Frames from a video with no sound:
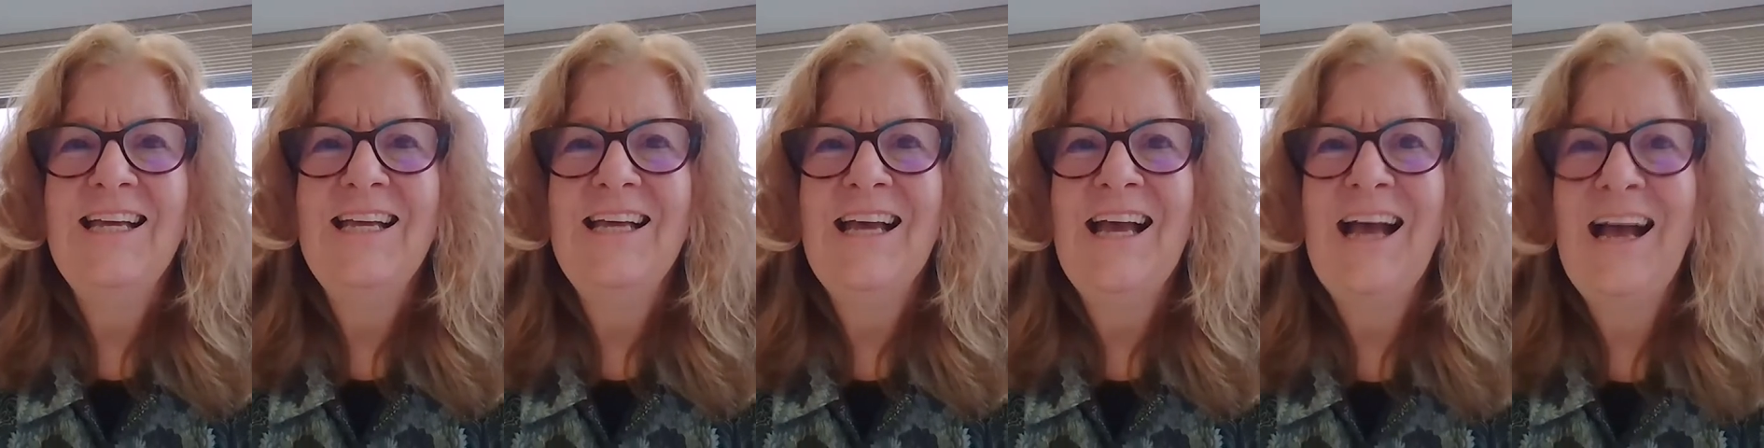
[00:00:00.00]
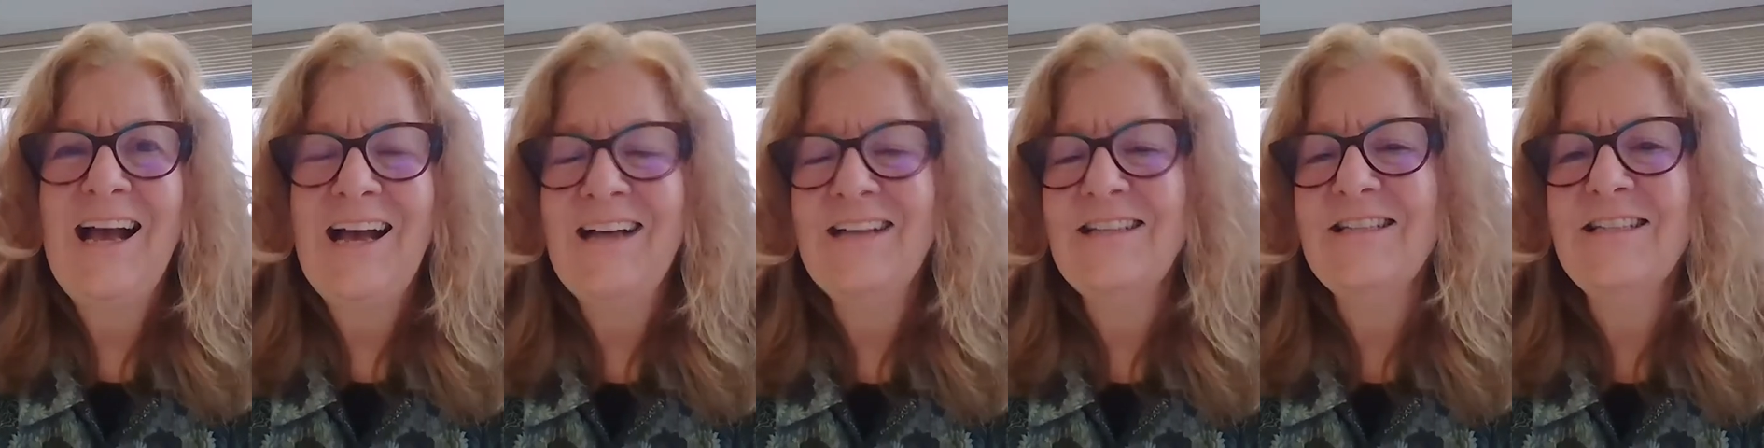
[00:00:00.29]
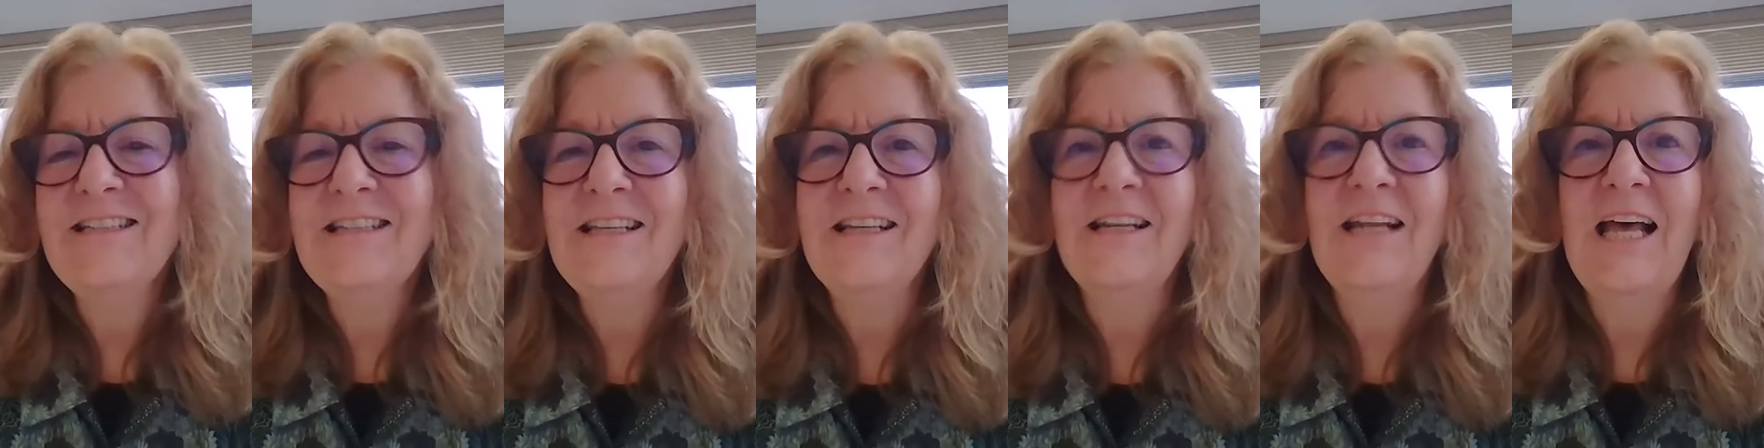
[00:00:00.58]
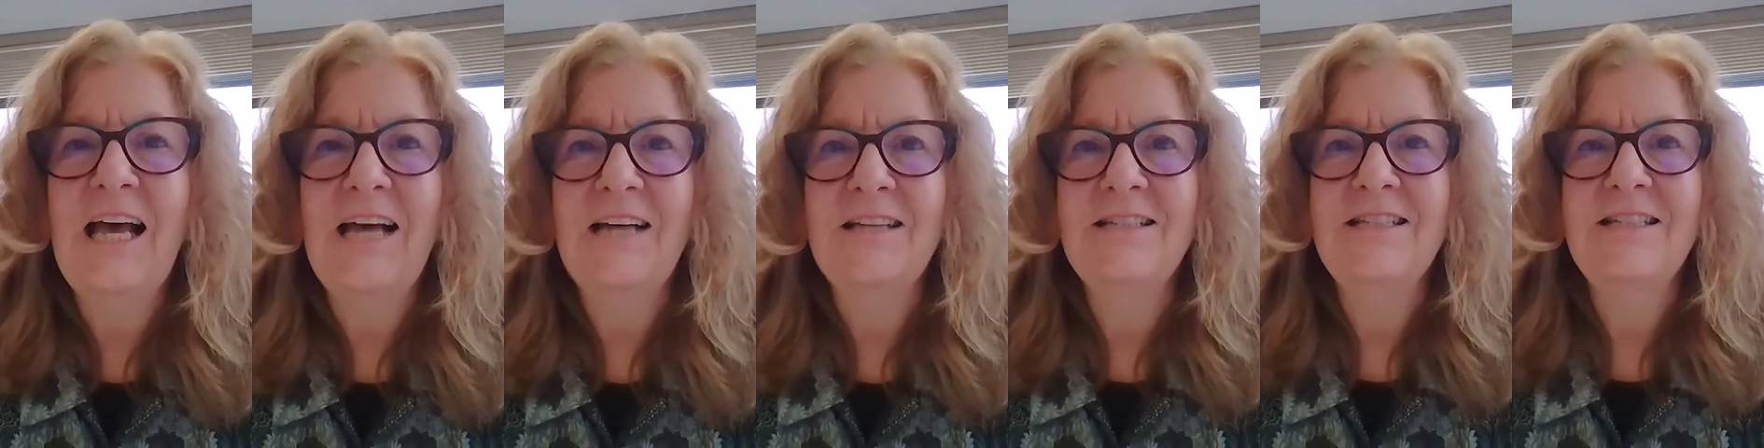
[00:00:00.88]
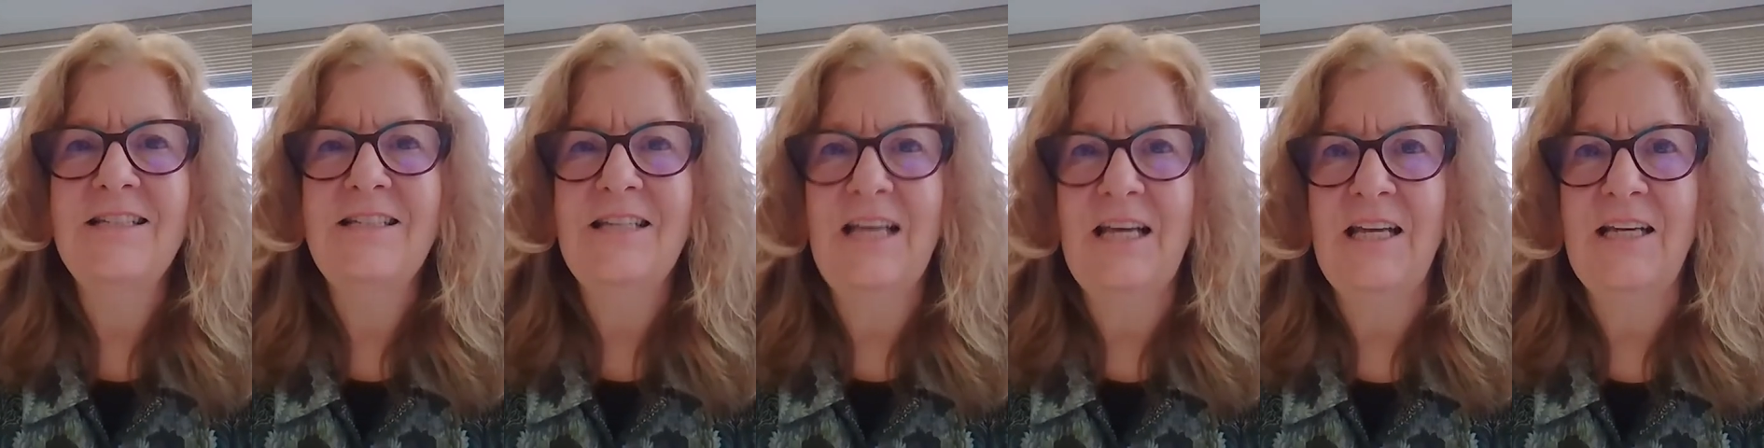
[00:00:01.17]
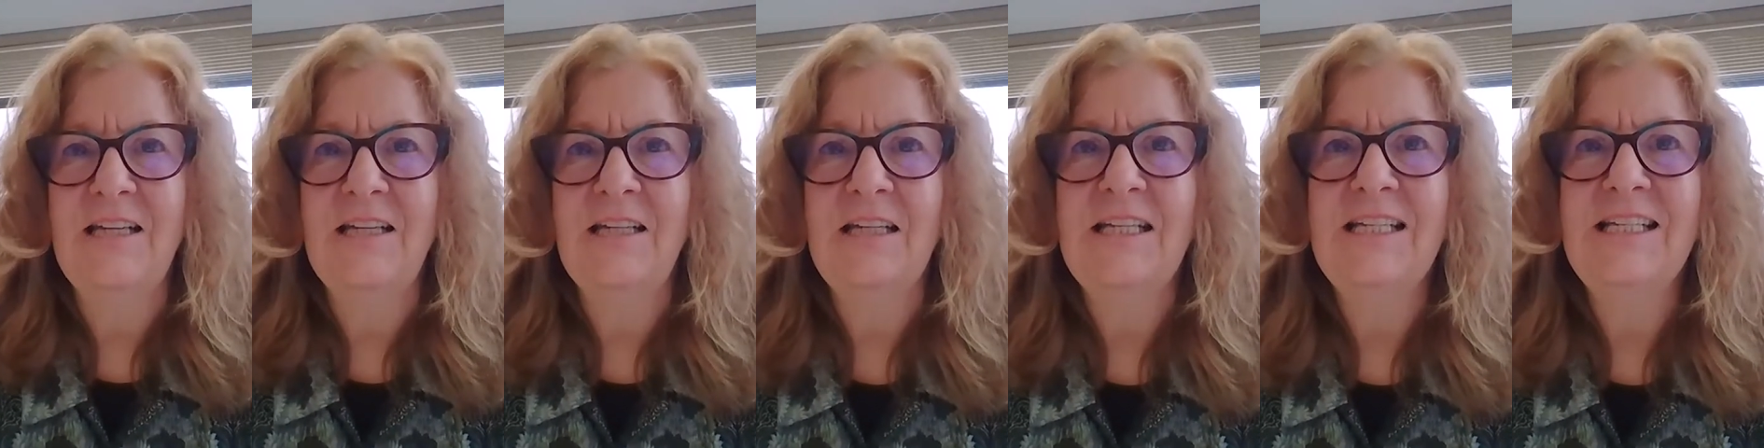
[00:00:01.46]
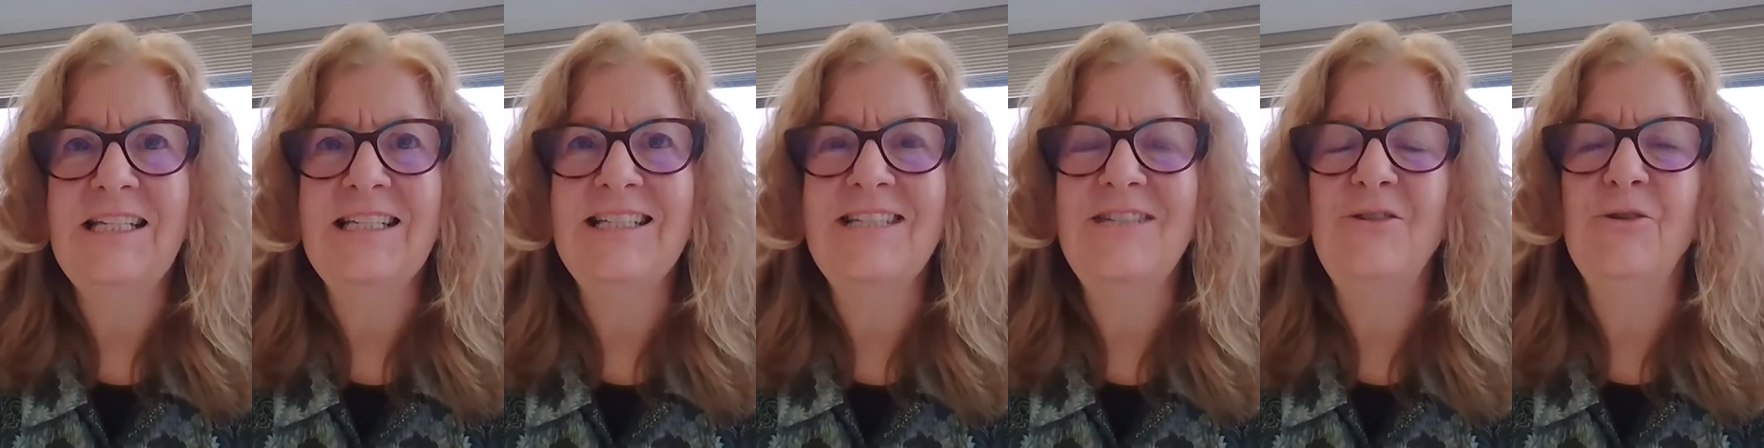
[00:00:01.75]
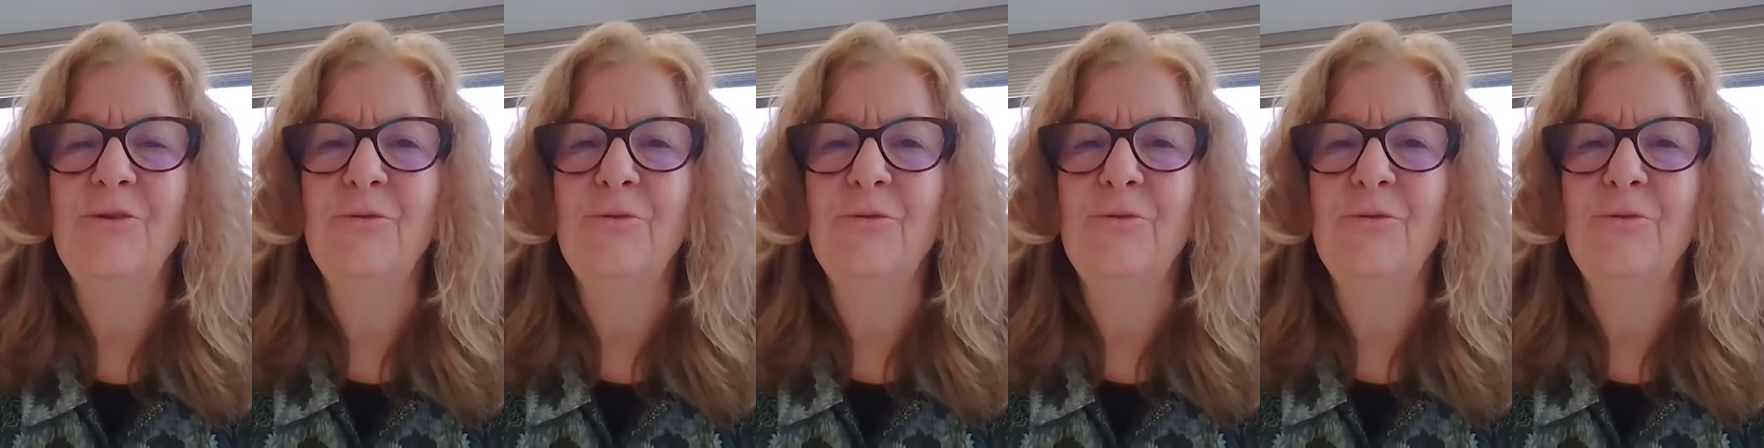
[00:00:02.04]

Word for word: has the last say, is